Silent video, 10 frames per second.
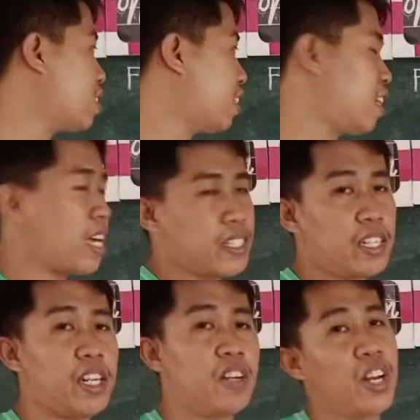it has a
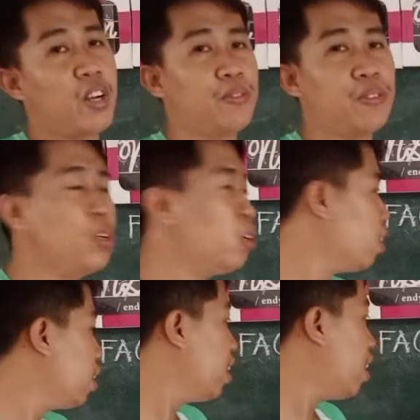degree of 2
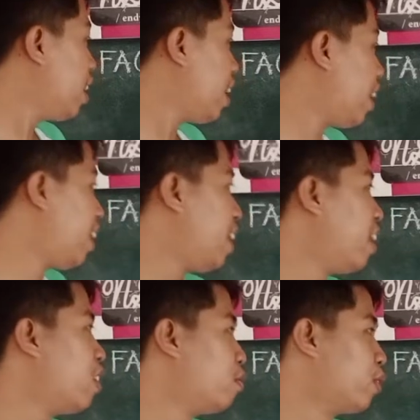
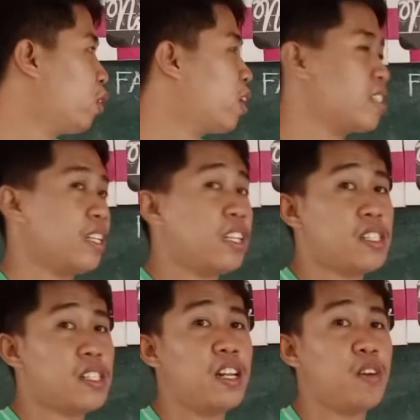and of course it is
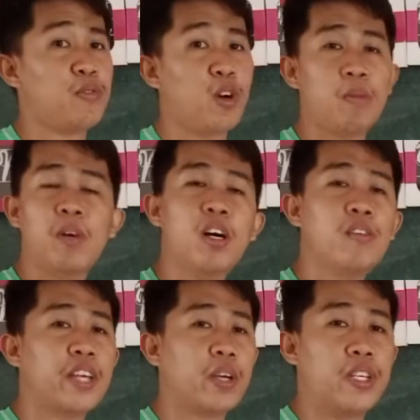in the form of
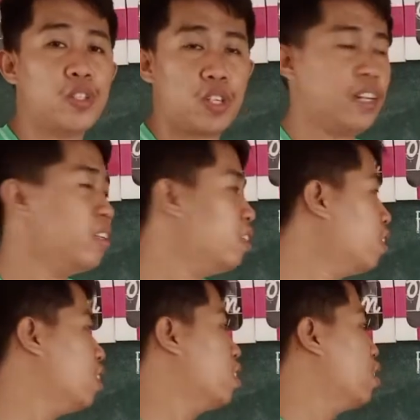equation.
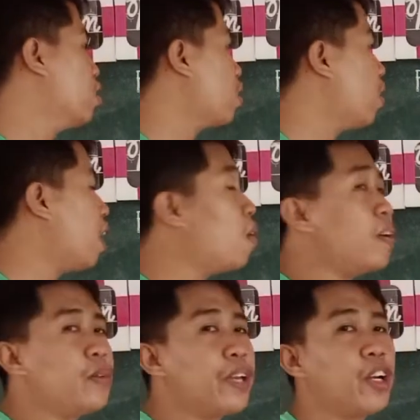So how
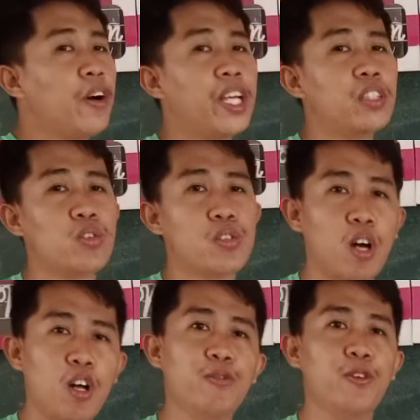are we going to
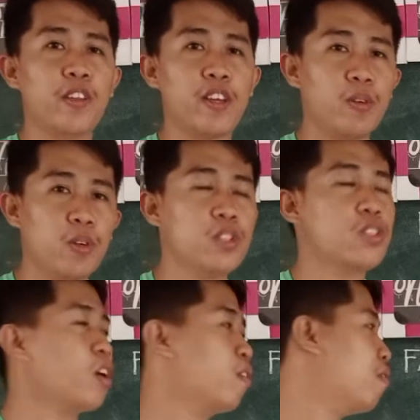solve for the roots
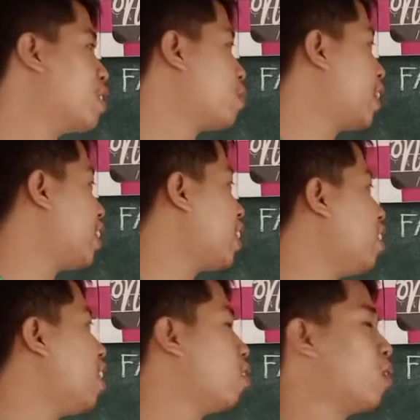of this
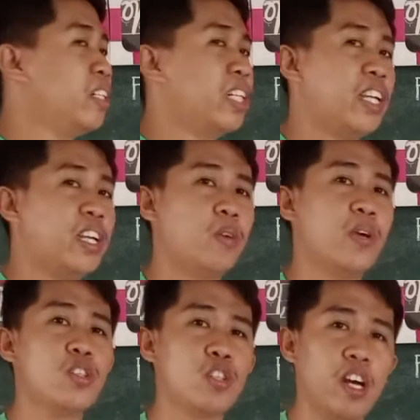particular quadratic
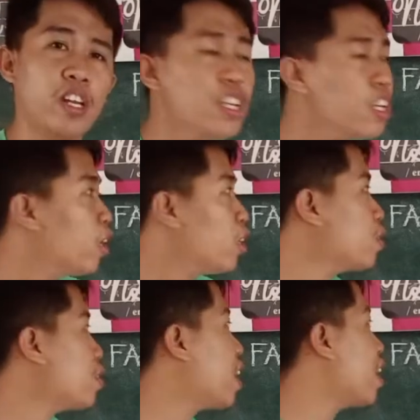equation
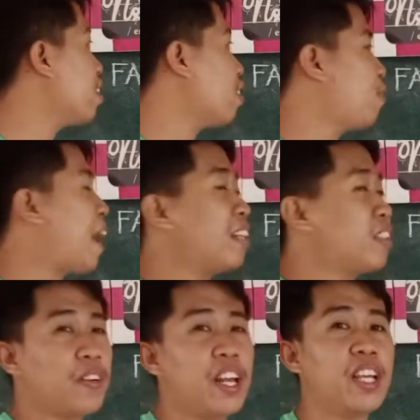using the
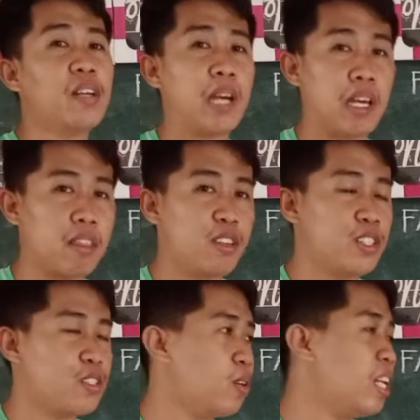factoring method?
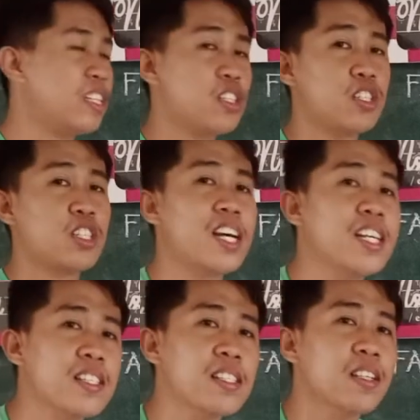So let's just